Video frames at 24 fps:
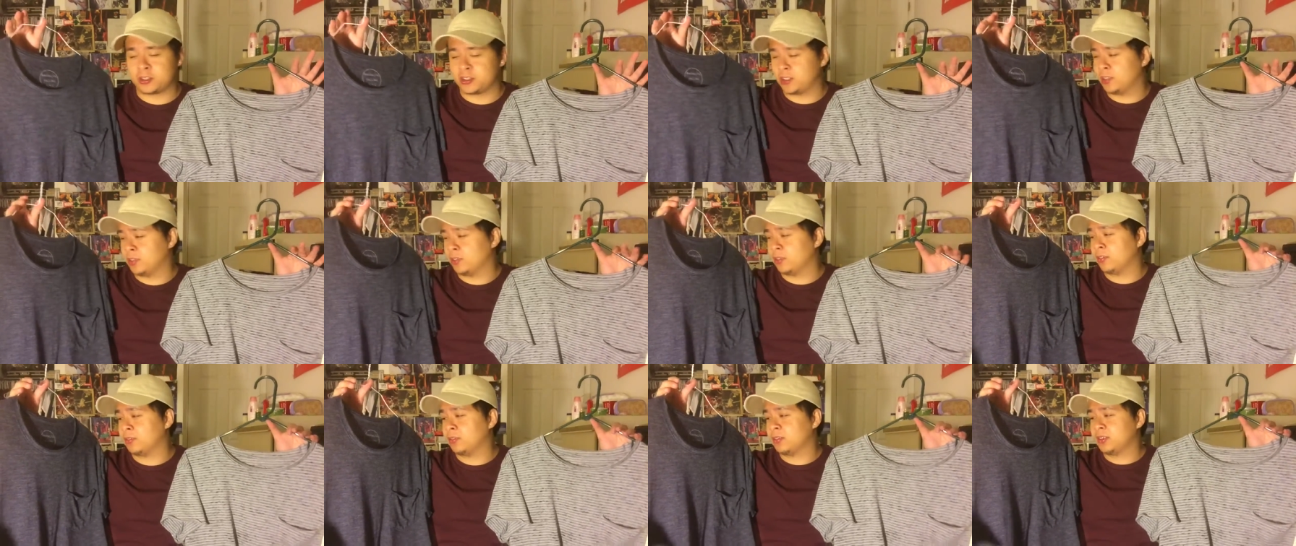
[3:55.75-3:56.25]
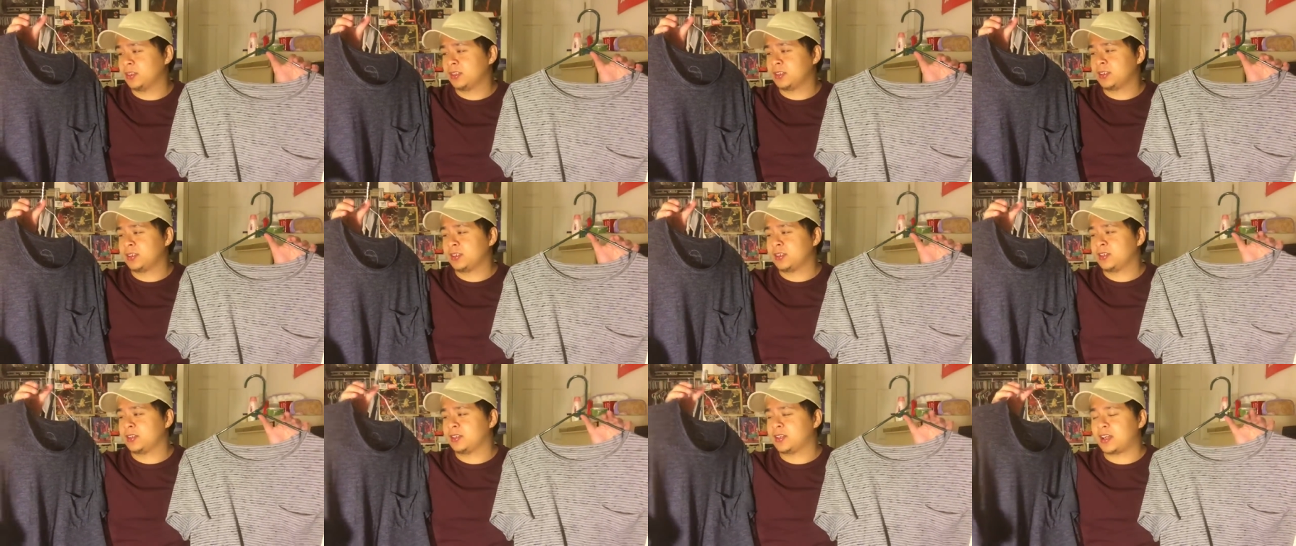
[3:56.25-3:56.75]
So
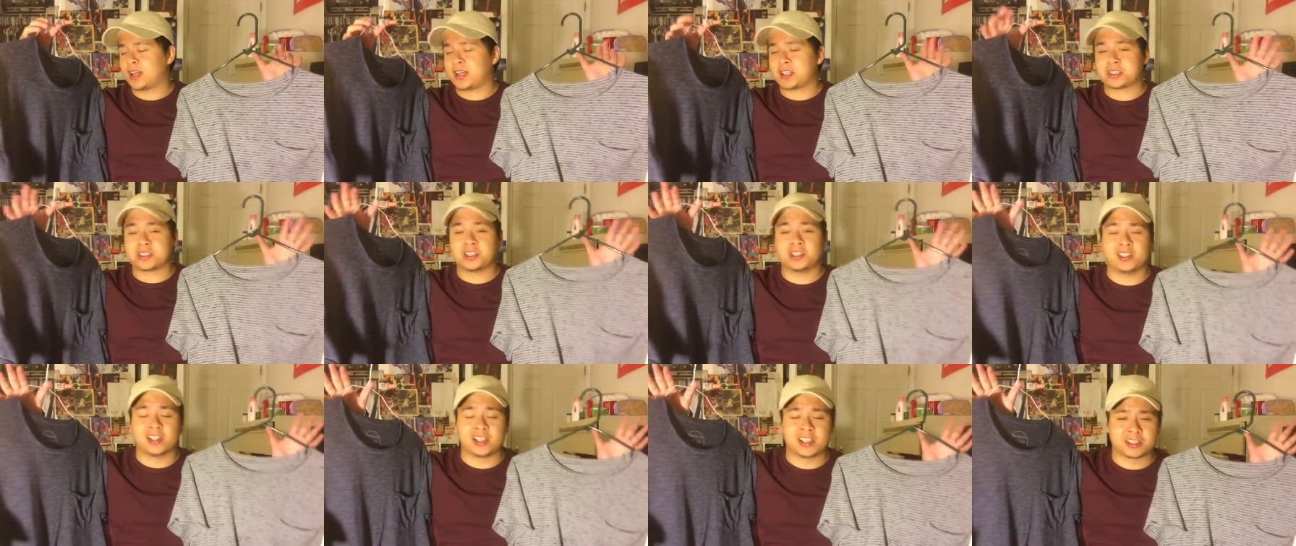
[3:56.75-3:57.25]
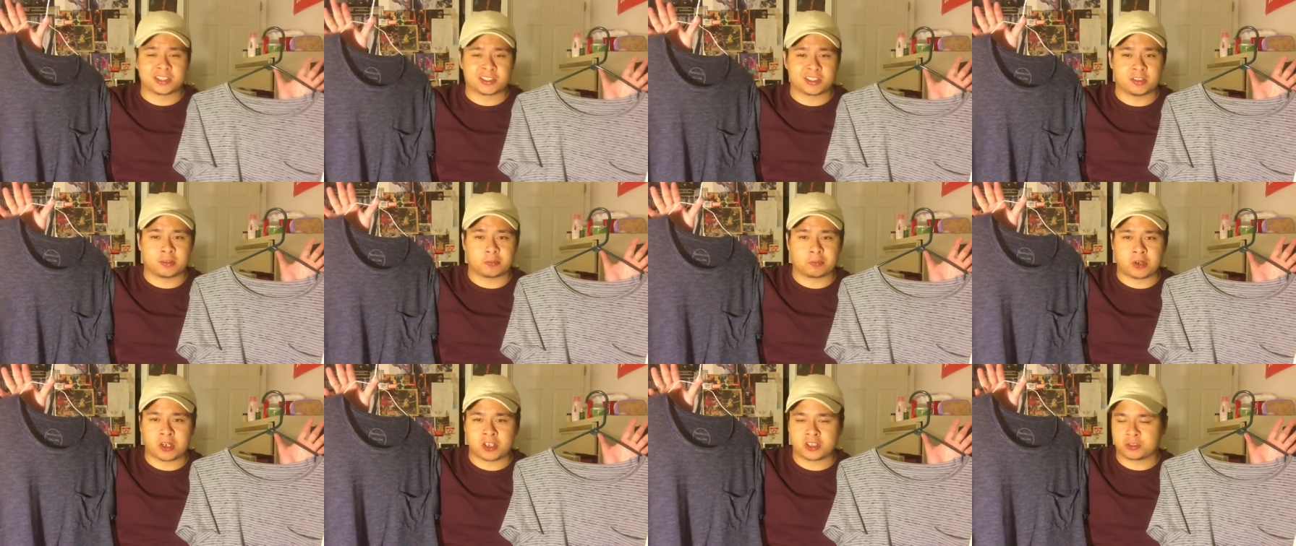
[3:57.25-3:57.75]
actually less
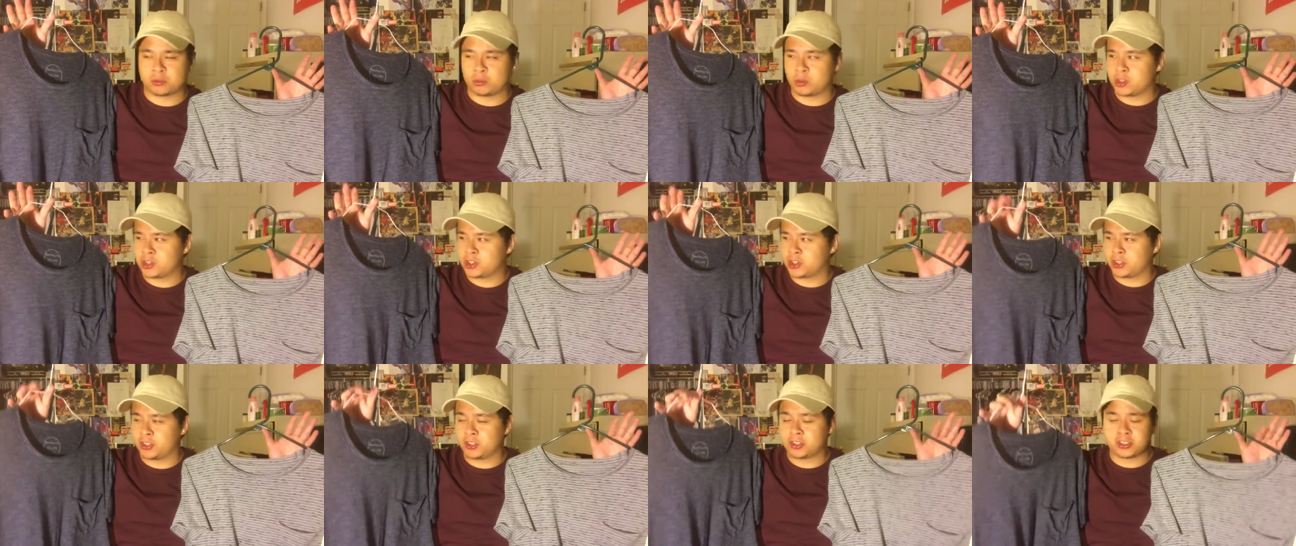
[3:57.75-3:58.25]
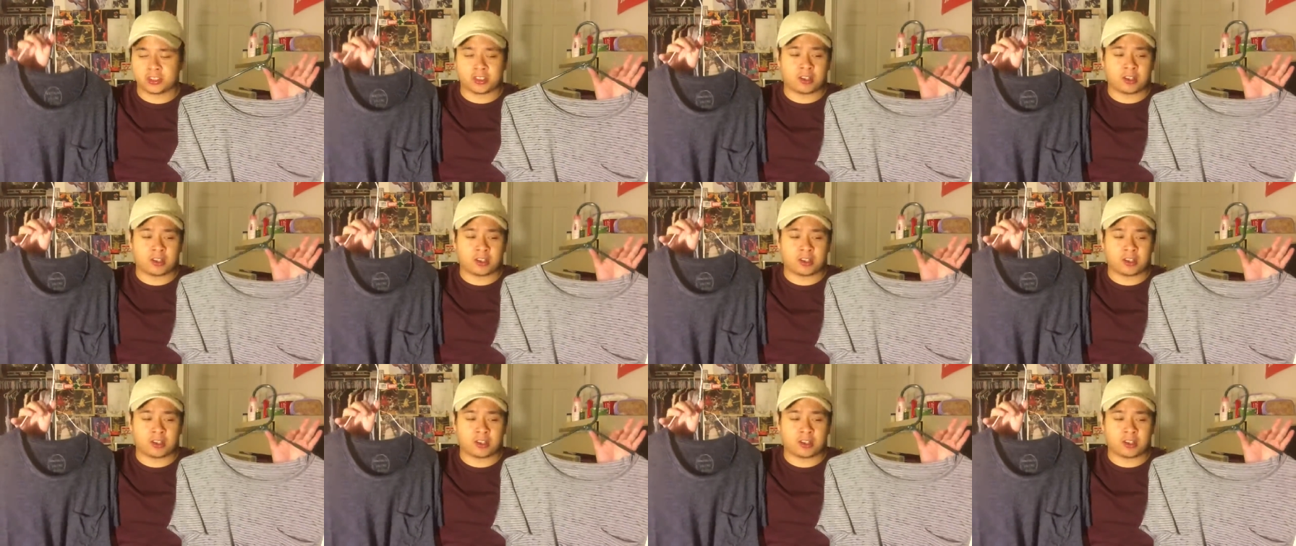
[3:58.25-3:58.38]
than the price of one shirt.